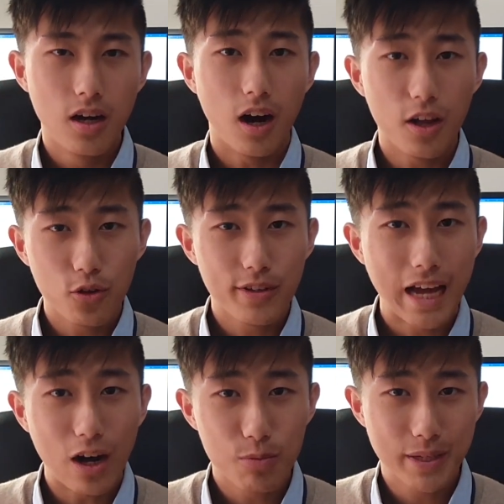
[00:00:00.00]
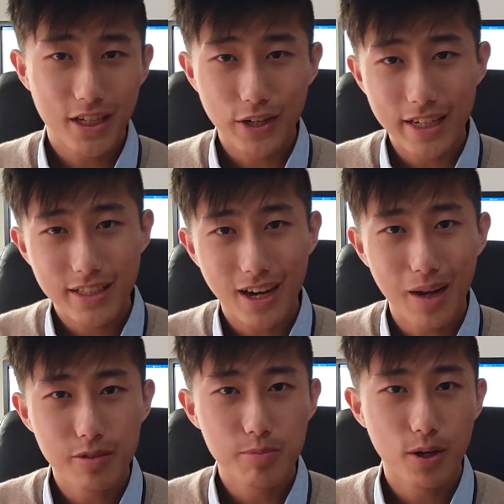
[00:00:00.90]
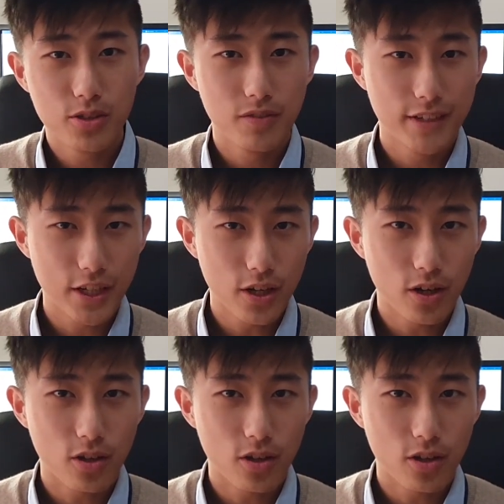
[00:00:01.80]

I thought now would be a great time to post a video